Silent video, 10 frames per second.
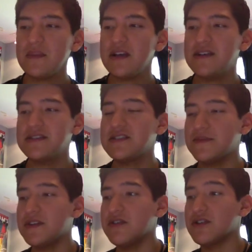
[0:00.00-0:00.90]
because it's
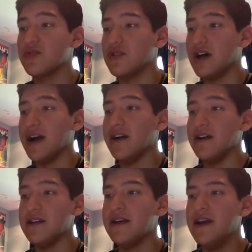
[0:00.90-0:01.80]
something you're going to rely
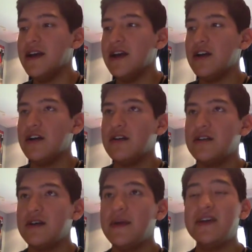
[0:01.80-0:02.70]
on.
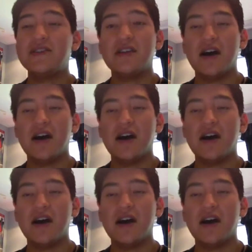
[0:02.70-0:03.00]
Imagine,